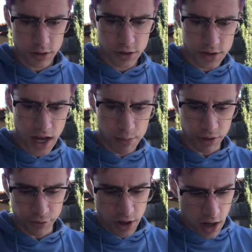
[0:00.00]
table of
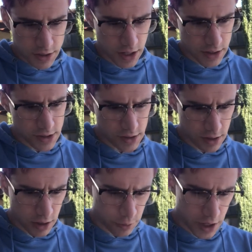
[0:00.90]
contents
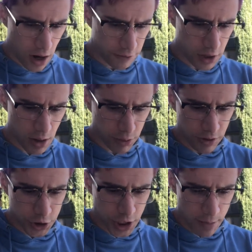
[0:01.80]
and read off a couple of the
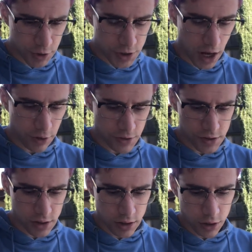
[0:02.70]
chapter titles,
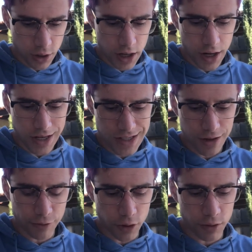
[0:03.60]
you'll get an idea
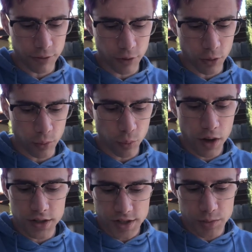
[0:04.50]
for what
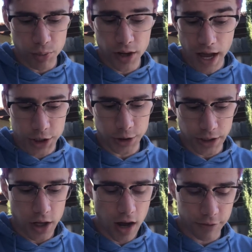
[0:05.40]
does this book actually
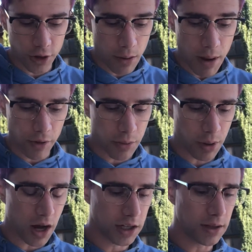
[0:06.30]
cover about the
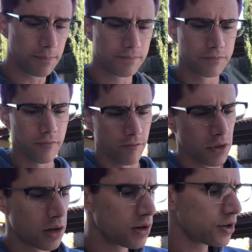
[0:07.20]
body.
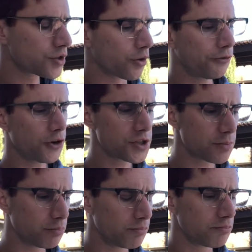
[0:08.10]
So the first
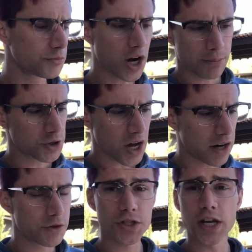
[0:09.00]
chapter is kind of
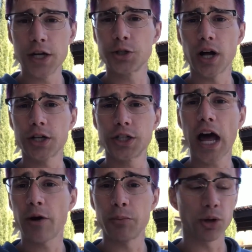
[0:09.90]
just an introduction, how
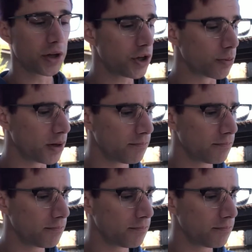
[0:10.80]
to build a human.